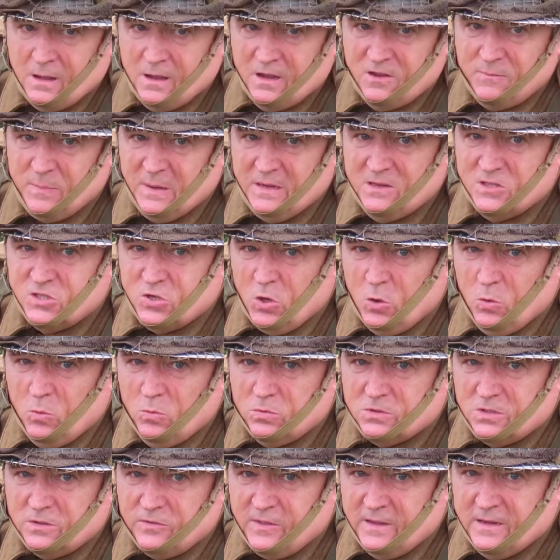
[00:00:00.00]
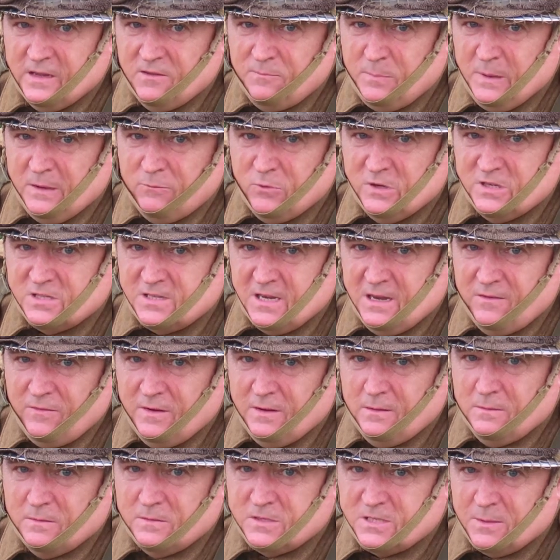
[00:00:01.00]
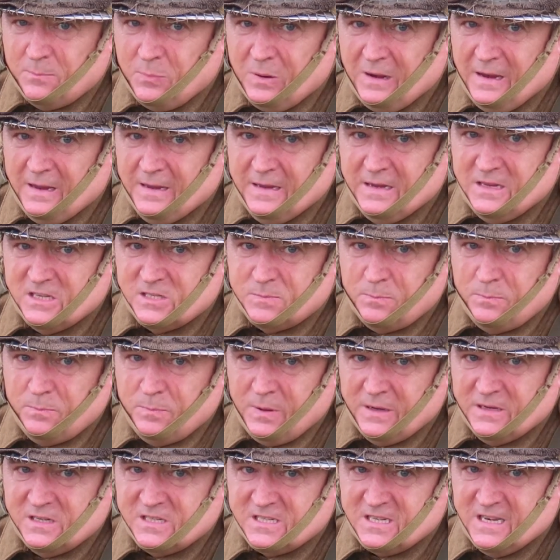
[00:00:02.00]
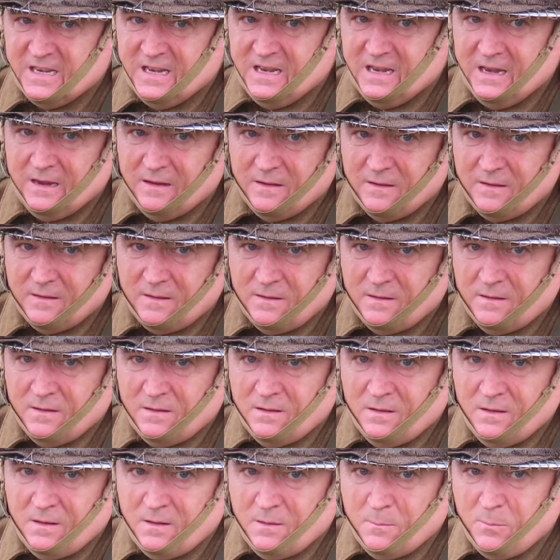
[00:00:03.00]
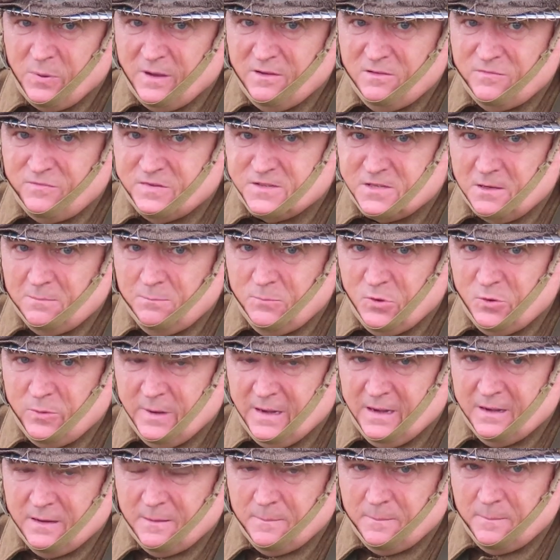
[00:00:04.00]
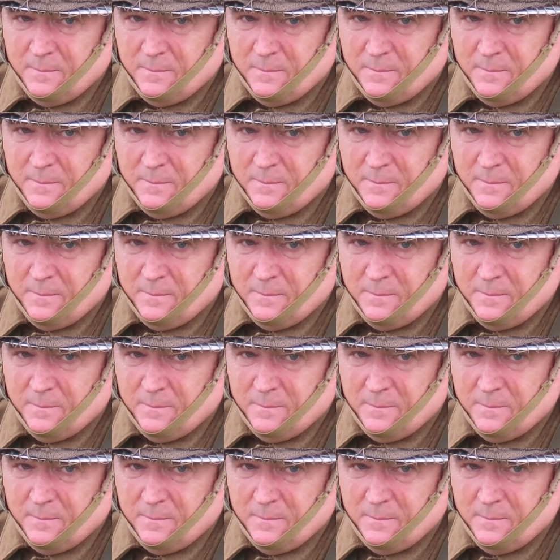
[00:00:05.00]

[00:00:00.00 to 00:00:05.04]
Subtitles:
I've been told that they've been receiving supplies by sea, by submarine.